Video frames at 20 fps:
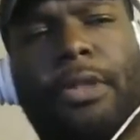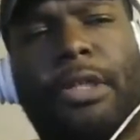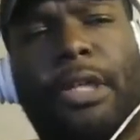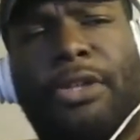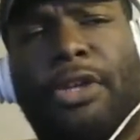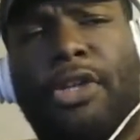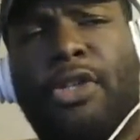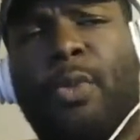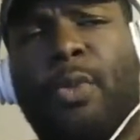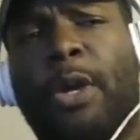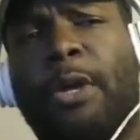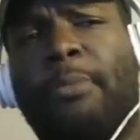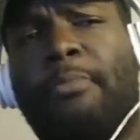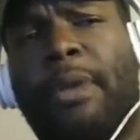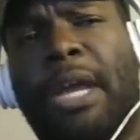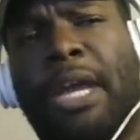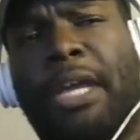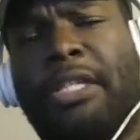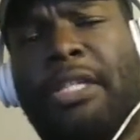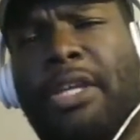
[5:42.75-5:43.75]
there's one
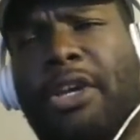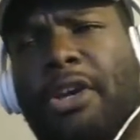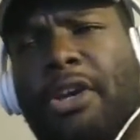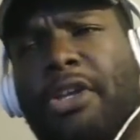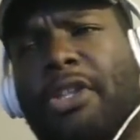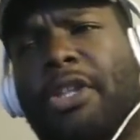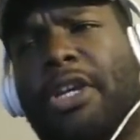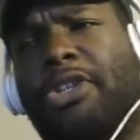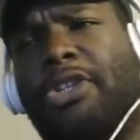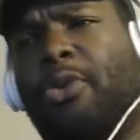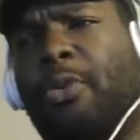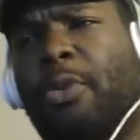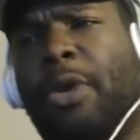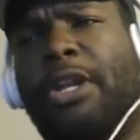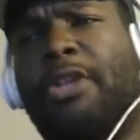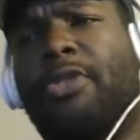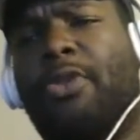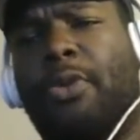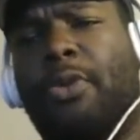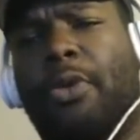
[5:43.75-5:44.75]
maze area that you're
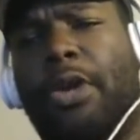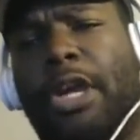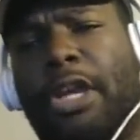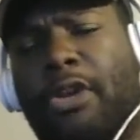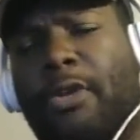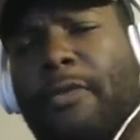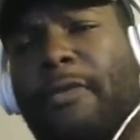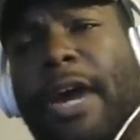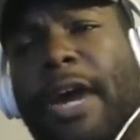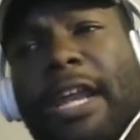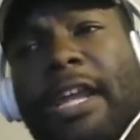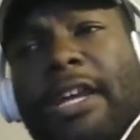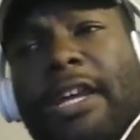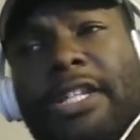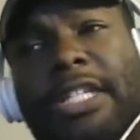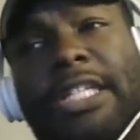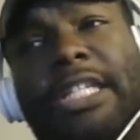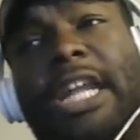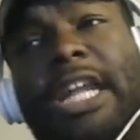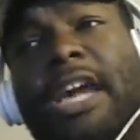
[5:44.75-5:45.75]
running through and you're fighting a
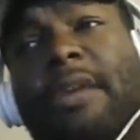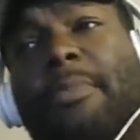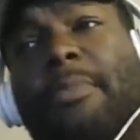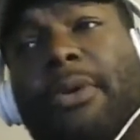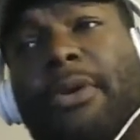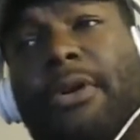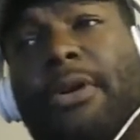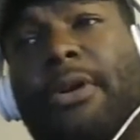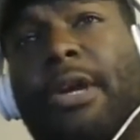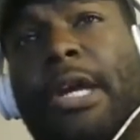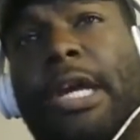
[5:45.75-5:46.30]
sniper,